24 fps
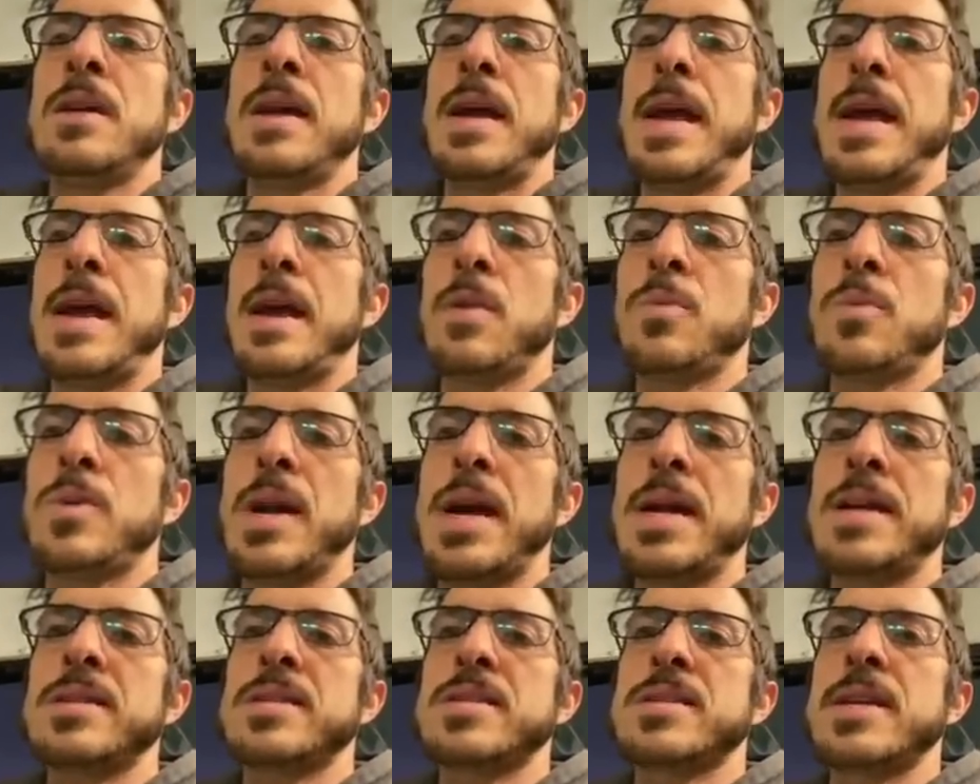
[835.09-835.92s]
And when
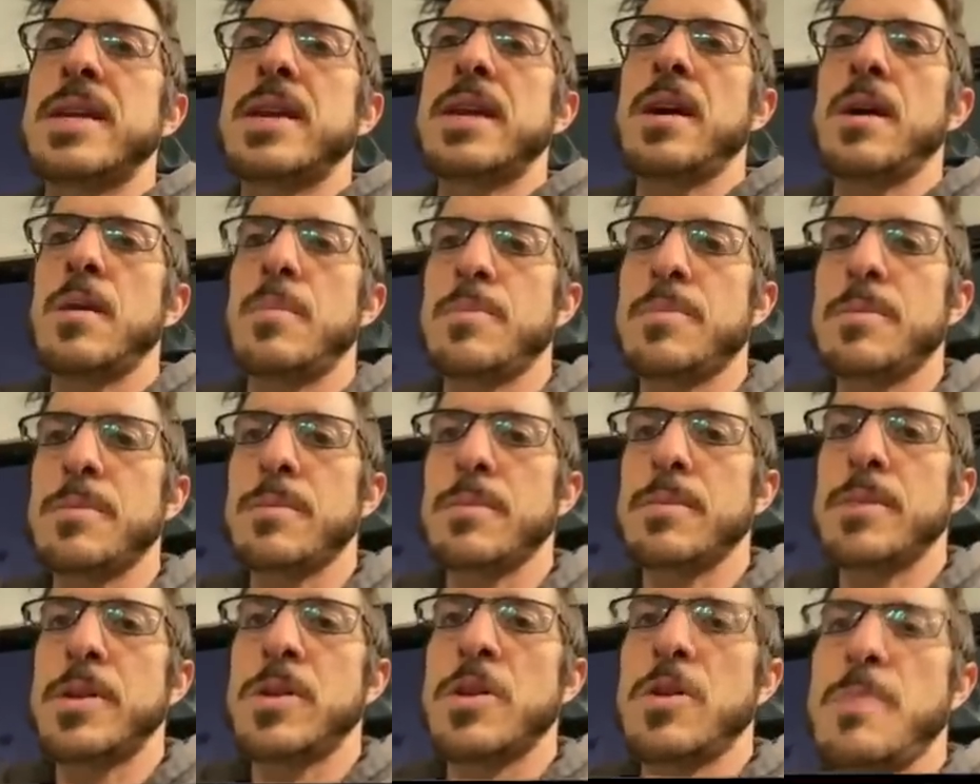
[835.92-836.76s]
I sit up,
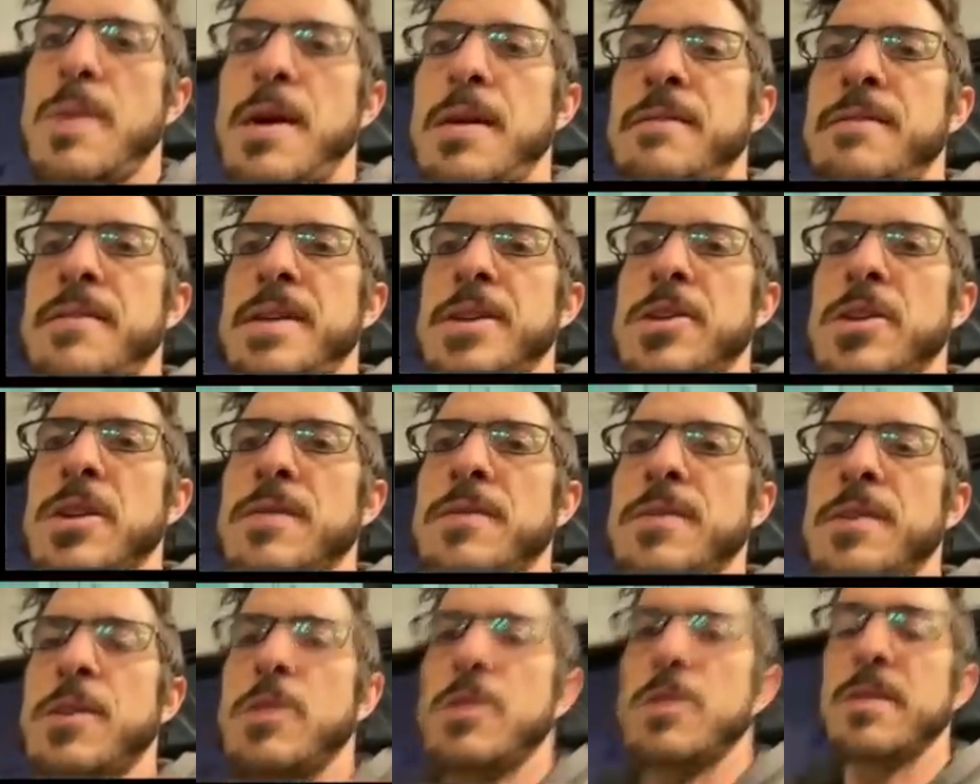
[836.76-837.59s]
you know, my feet don't
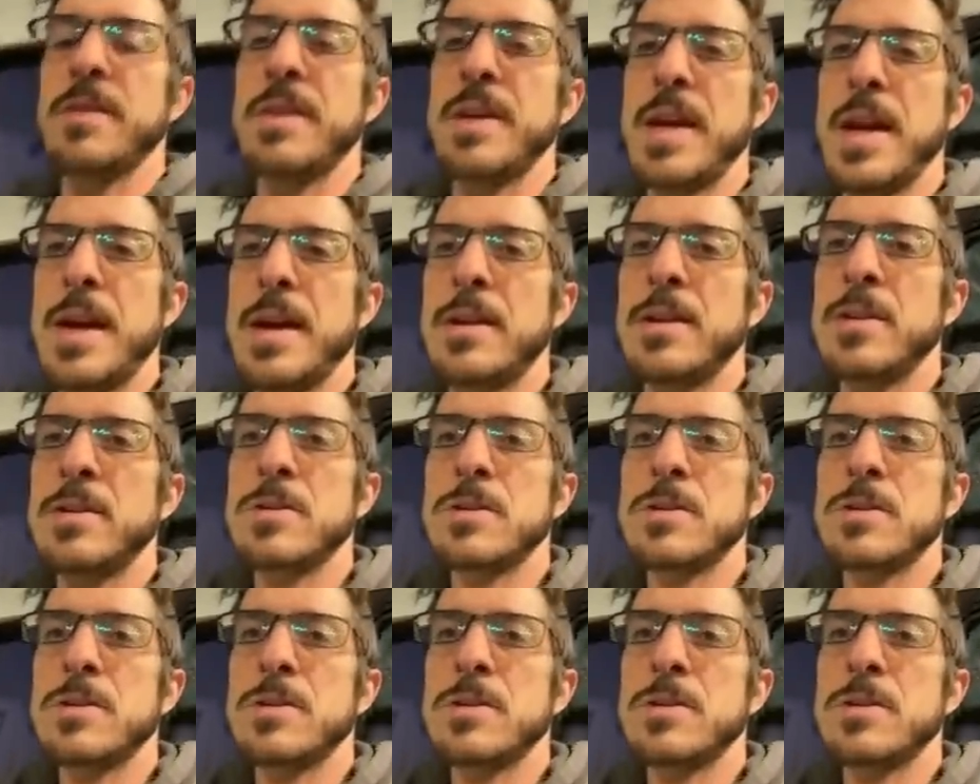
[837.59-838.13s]
even go to the end.